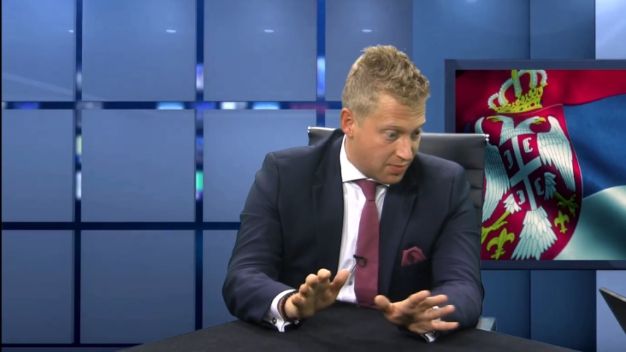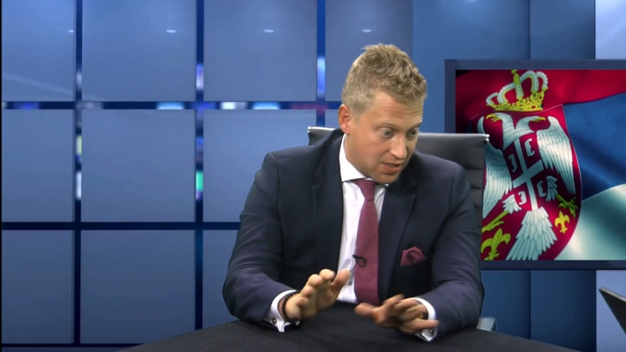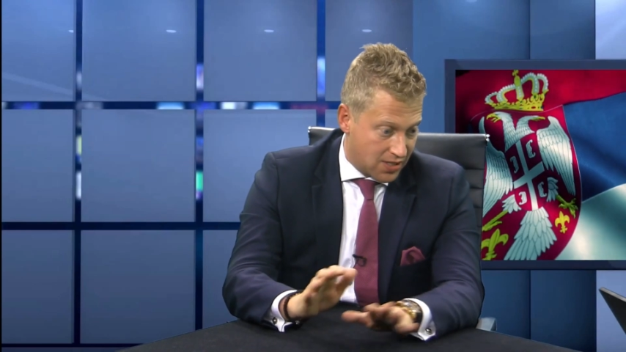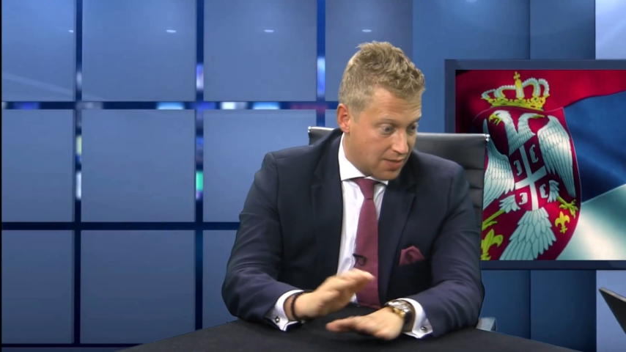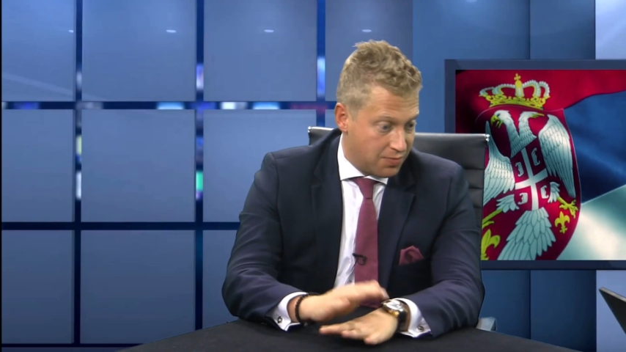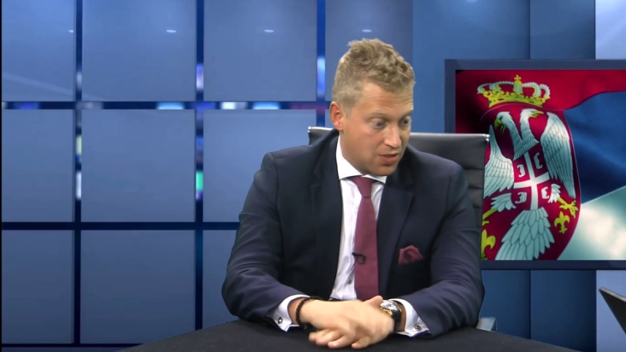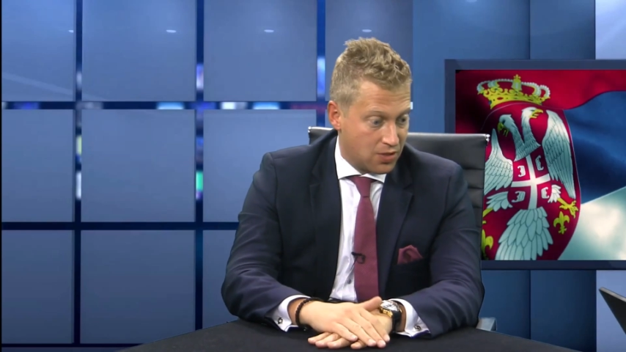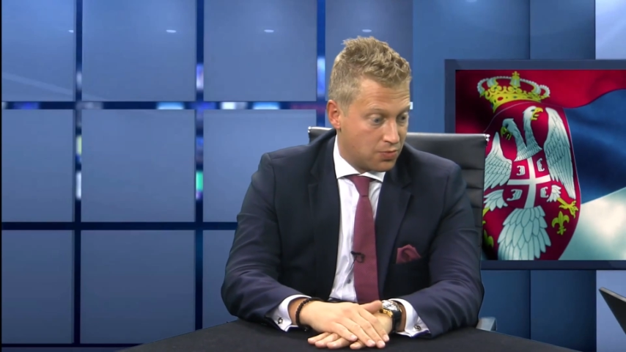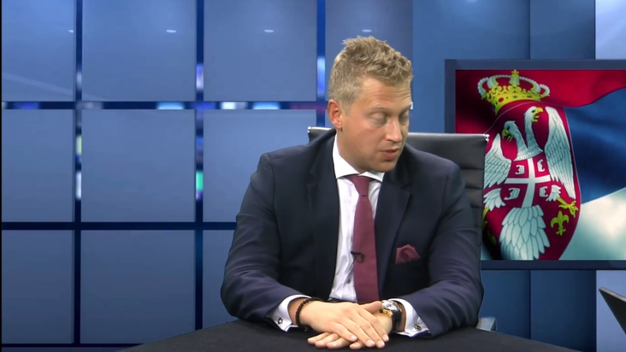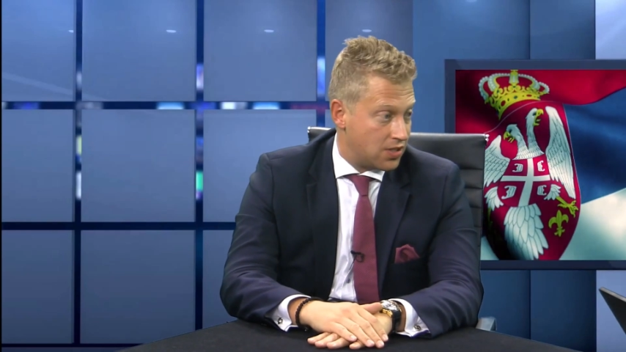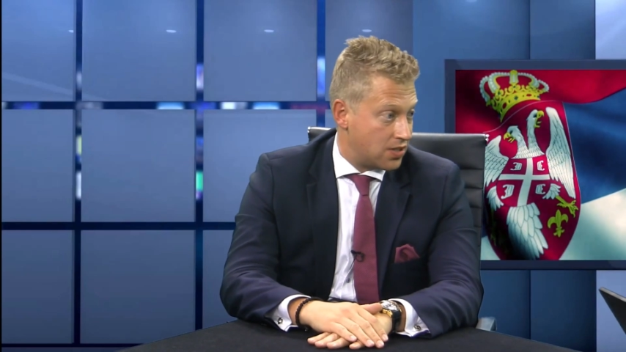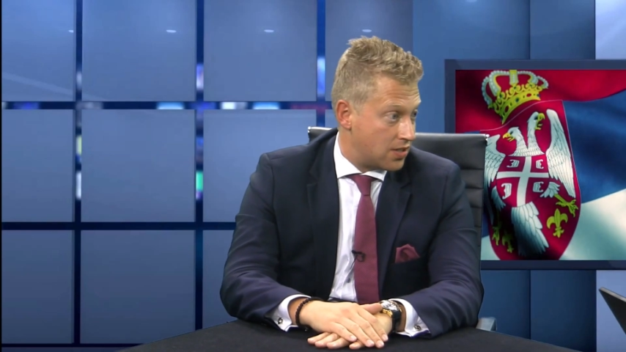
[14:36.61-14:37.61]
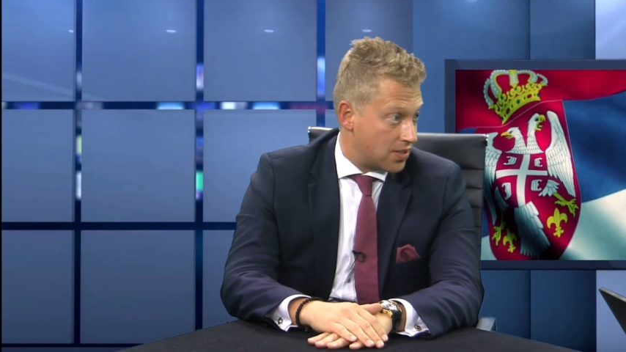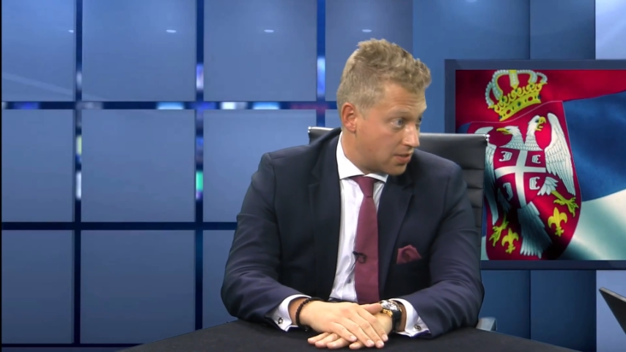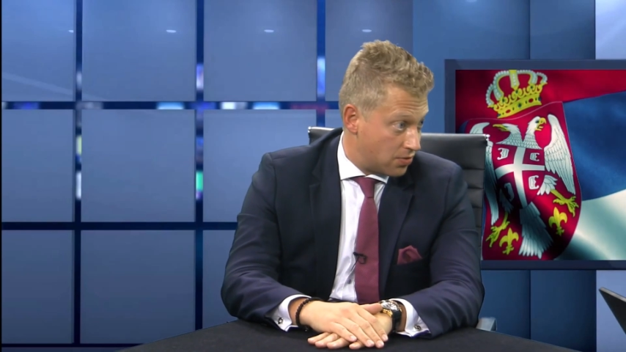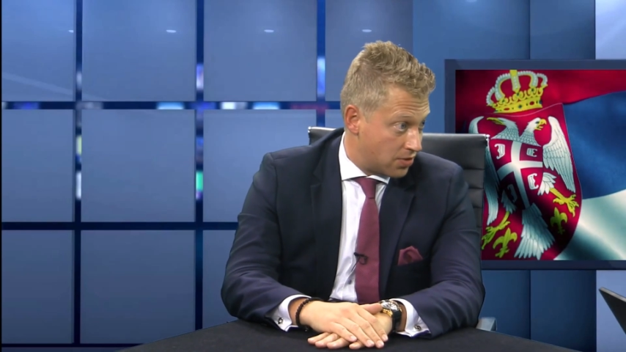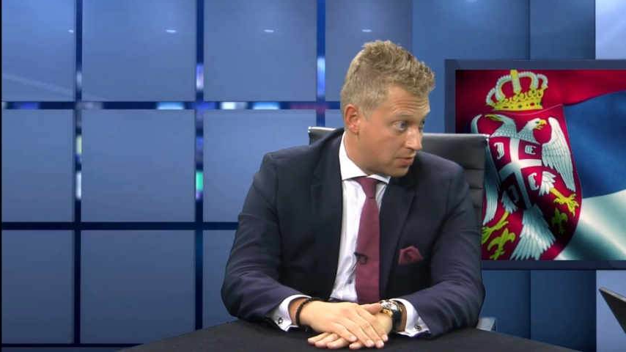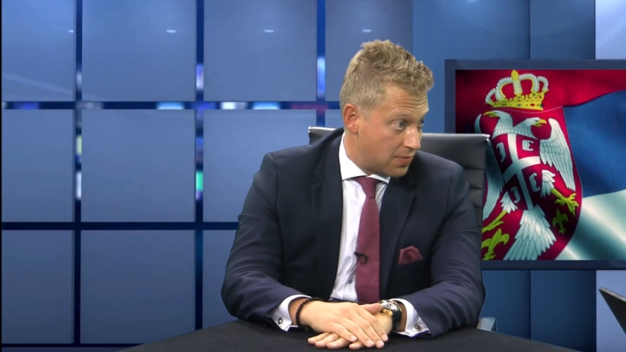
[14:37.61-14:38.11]
exceptions which
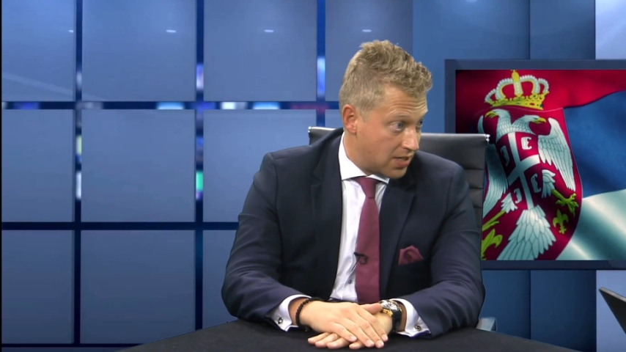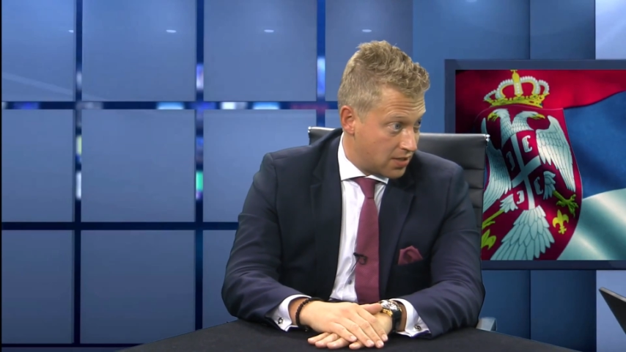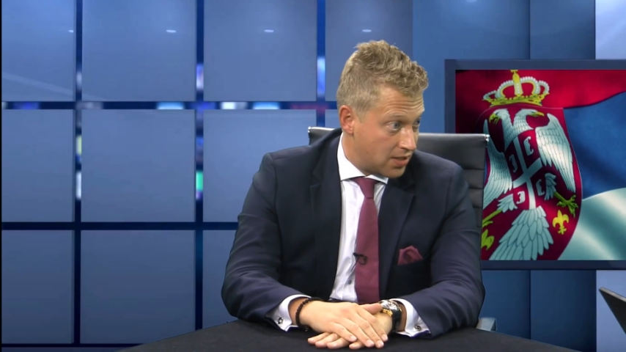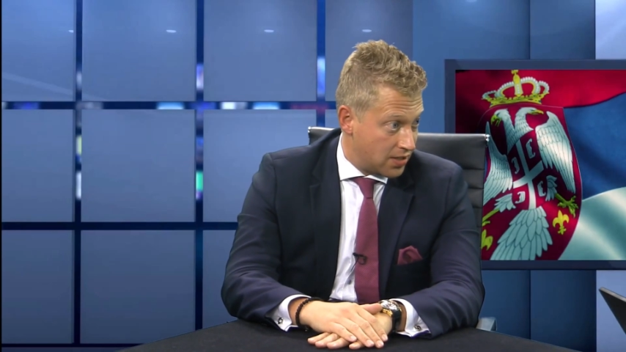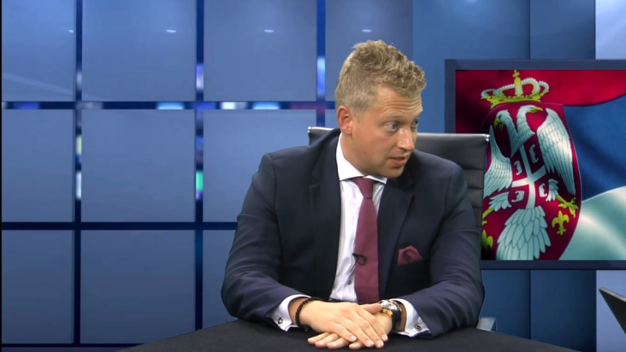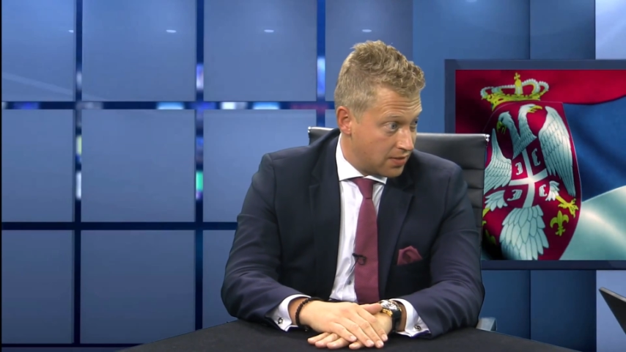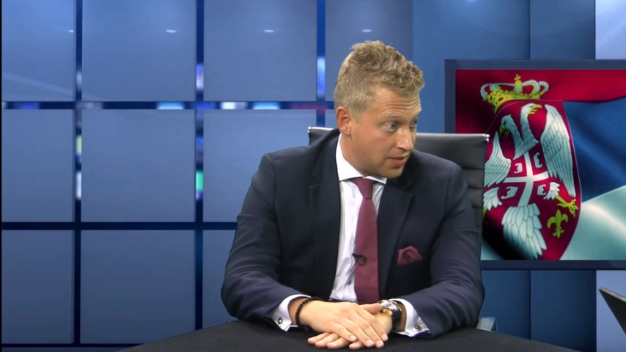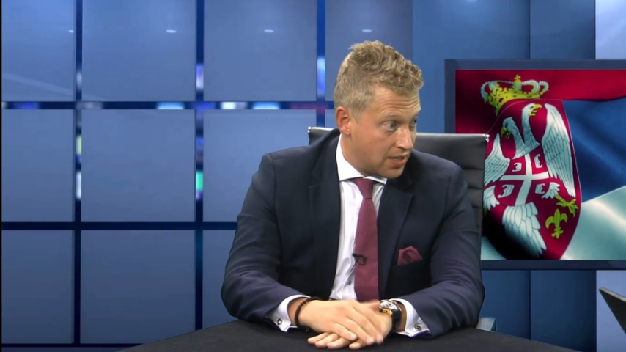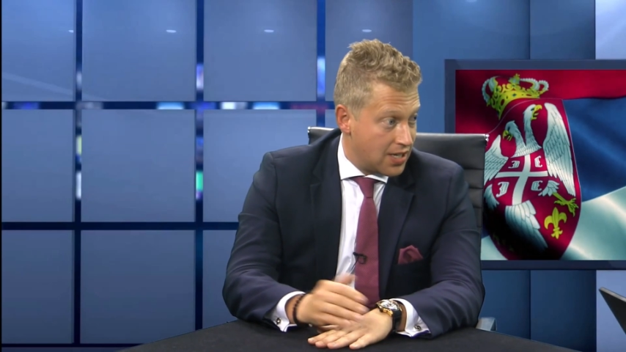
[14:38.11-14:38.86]
do not matter here.